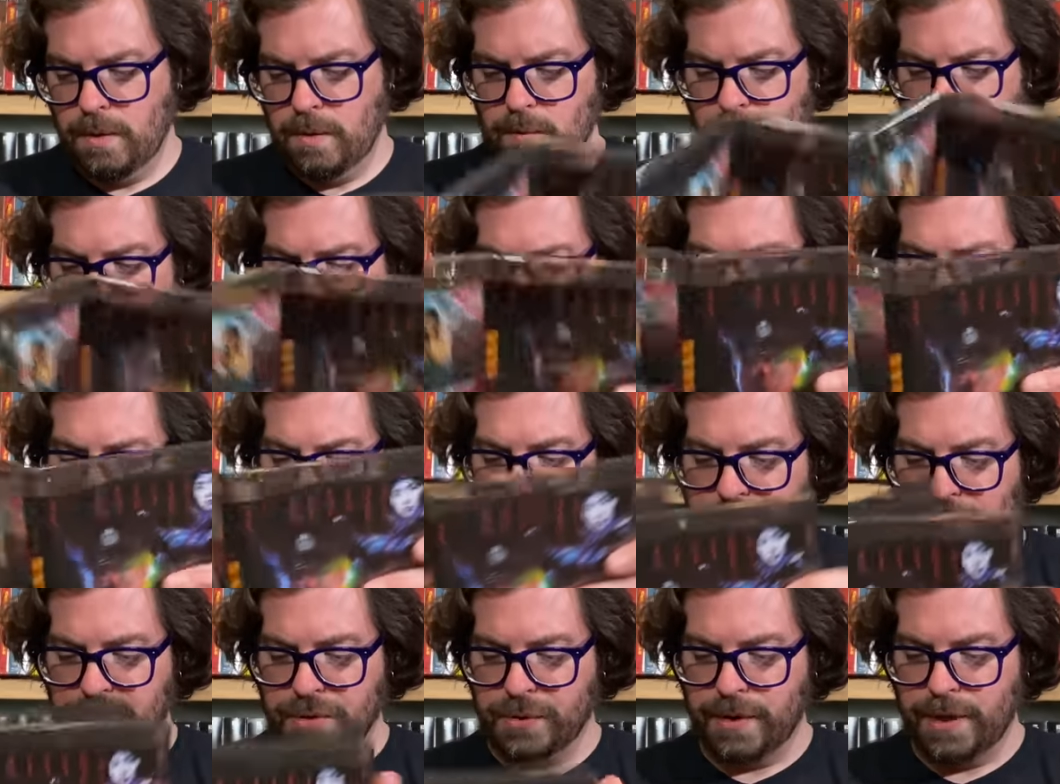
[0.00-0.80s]
What
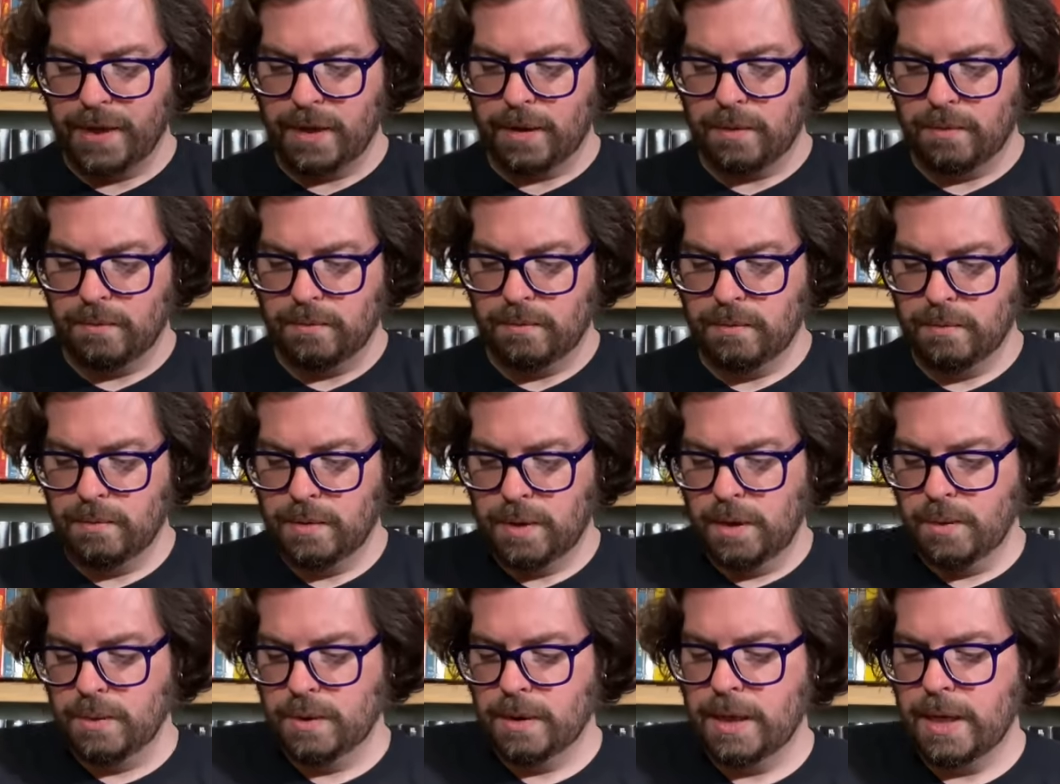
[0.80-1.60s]
features are here?
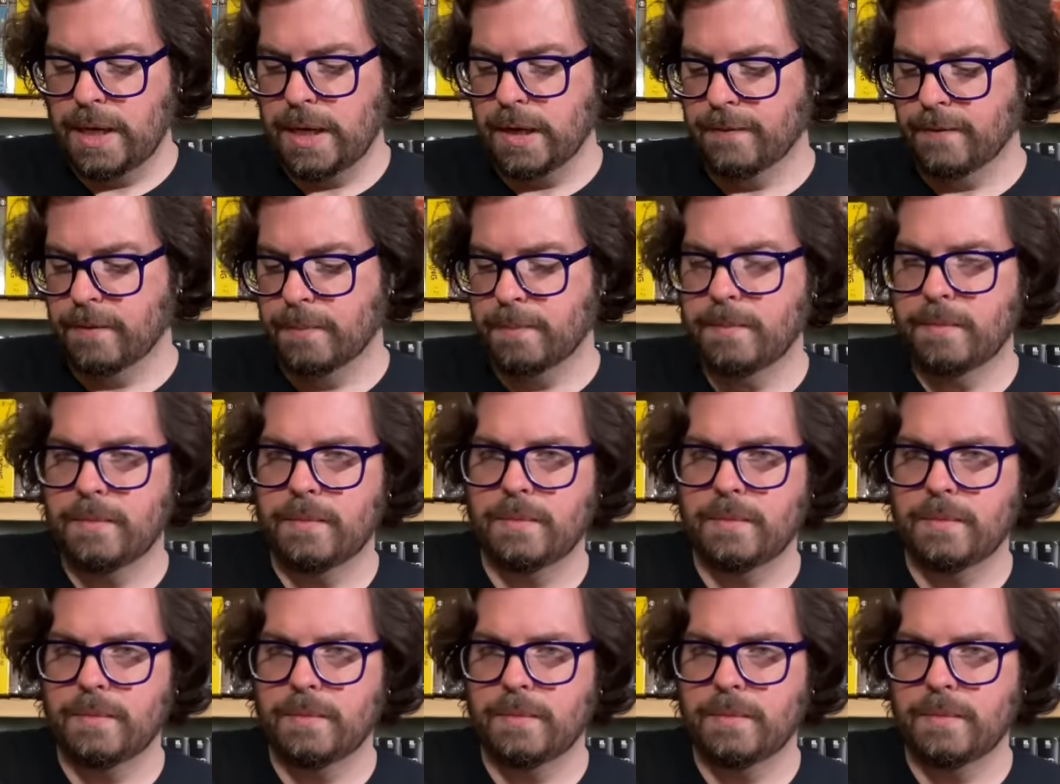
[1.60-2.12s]
Oh, a lot of them.